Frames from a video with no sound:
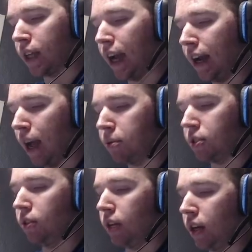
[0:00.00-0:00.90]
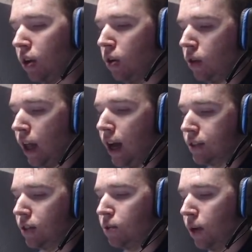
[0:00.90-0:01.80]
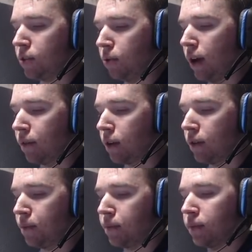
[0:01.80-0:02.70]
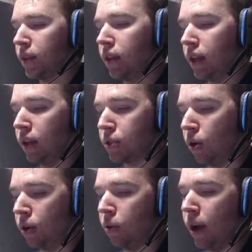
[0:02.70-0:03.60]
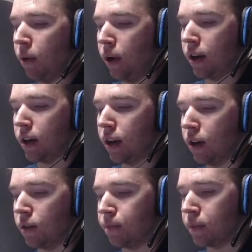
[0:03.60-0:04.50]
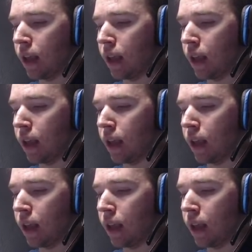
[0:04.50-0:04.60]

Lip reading: I had absolutely no losses whatsoever. It was going the way I wanted it to go.